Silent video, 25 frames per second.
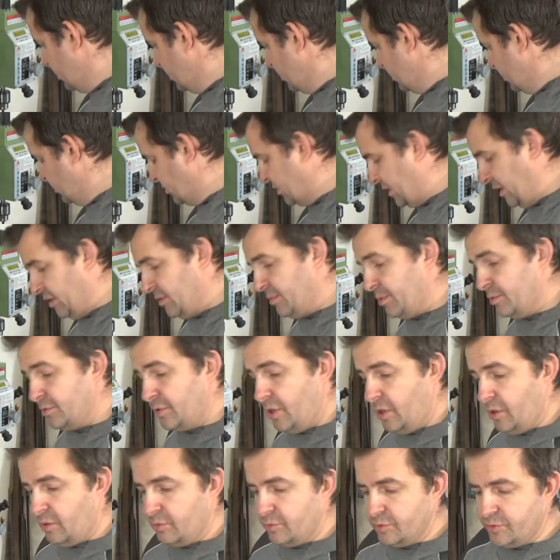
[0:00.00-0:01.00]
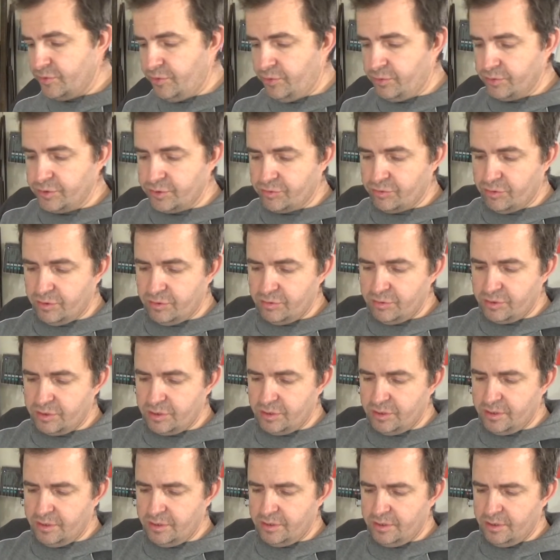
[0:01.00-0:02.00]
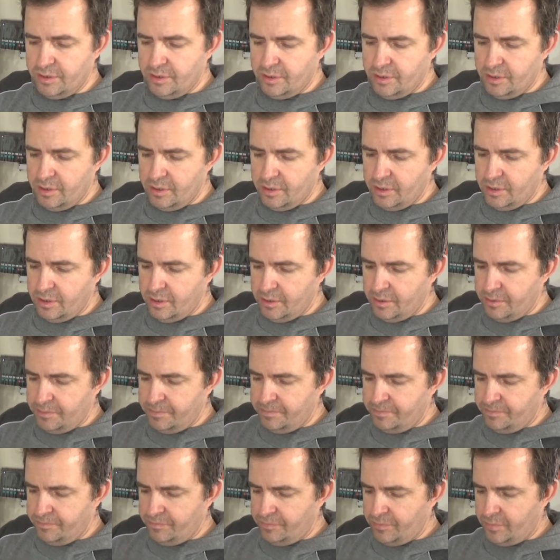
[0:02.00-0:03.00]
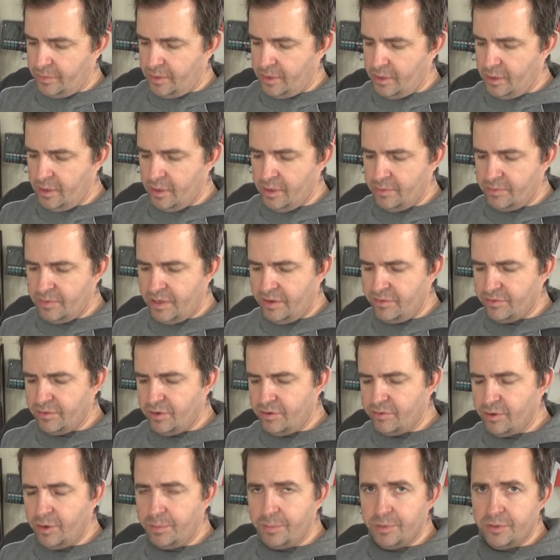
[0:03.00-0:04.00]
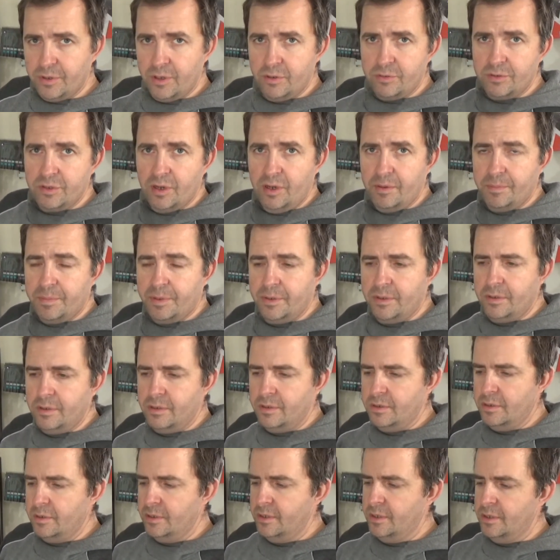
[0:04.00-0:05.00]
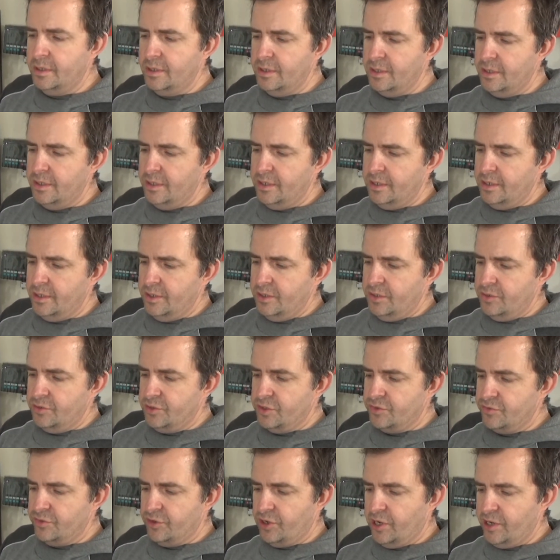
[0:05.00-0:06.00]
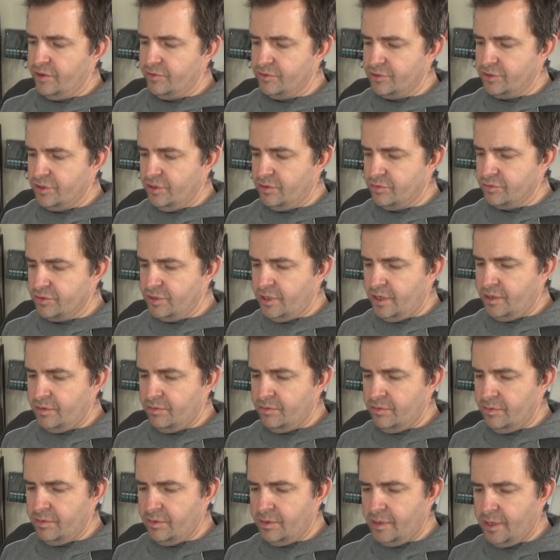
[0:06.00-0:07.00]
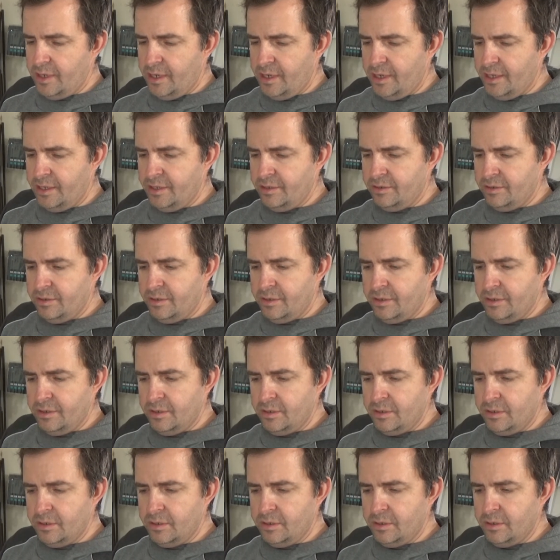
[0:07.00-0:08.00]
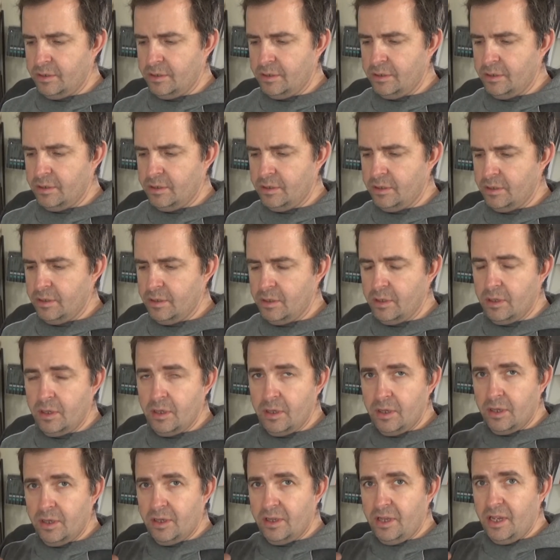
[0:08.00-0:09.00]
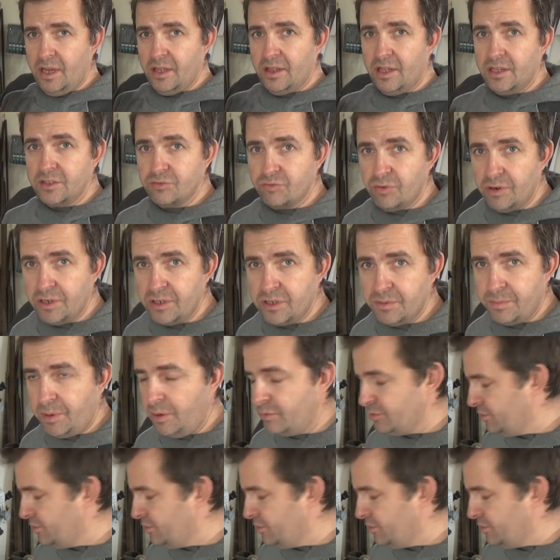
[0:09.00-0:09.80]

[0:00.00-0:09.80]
or counterbored the holes for the screws. Now I've got to open those up just for clearance holes now, and yeah, that's ready to bolt